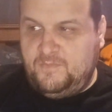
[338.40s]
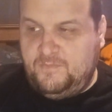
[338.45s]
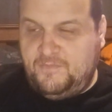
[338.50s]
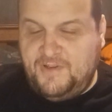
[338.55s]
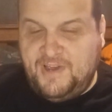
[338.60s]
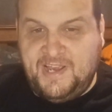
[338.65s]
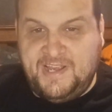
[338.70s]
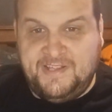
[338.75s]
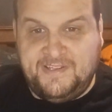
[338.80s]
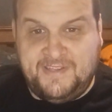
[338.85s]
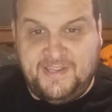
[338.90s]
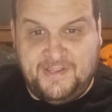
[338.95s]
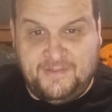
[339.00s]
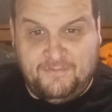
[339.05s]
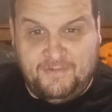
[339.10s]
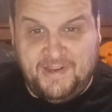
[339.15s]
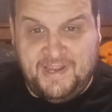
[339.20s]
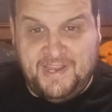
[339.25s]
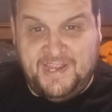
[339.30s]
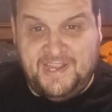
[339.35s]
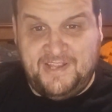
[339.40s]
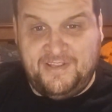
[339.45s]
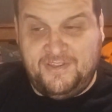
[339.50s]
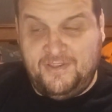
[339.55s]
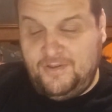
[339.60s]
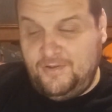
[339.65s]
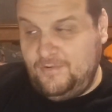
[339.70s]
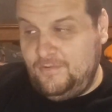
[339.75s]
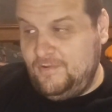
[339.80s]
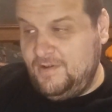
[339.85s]
finds his way
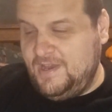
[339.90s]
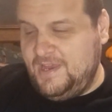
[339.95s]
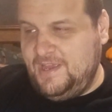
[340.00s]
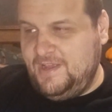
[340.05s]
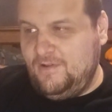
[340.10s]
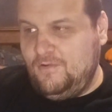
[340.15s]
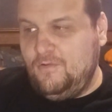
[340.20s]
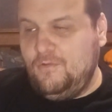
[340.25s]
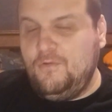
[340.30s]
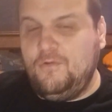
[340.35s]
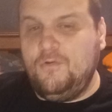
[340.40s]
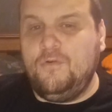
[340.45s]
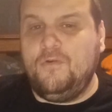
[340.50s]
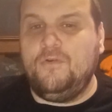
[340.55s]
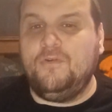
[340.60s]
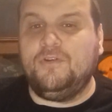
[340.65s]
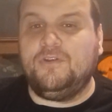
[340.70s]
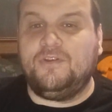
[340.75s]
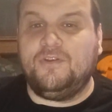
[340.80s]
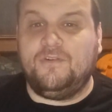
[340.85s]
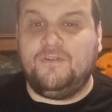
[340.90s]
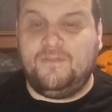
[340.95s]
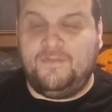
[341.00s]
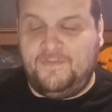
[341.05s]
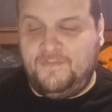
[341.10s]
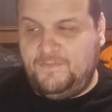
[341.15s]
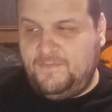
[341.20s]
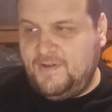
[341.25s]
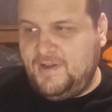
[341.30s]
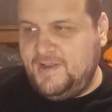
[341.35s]
into an old
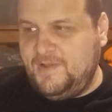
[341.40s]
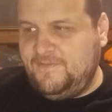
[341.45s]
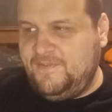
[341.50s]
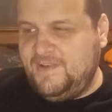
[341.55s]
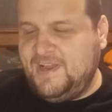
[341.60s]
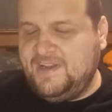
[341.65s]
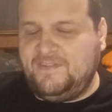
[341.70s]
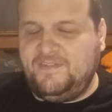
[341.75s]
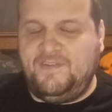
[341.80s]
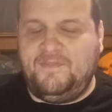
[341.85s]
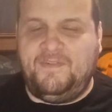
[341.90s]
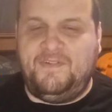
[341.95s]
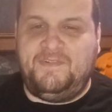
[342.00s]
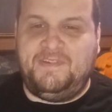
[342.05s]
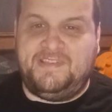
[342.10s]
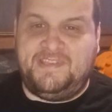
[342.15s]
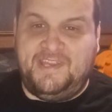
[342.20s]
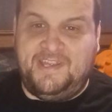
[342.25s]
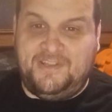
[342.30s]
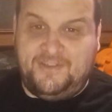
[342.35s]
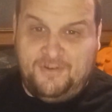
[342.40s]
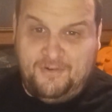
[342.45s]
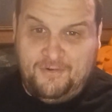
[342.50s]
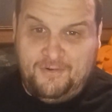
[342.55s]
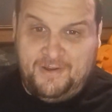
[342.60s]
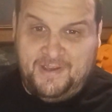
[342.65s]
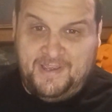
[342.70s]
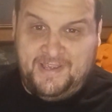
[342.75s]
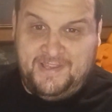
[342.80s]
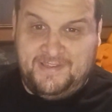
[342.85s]
product factory where we see
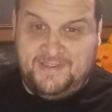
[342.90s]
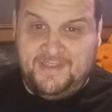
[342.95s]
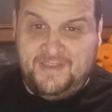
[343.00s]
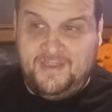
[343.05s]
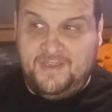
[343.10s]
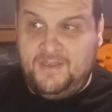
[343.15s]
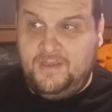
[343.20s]
toys.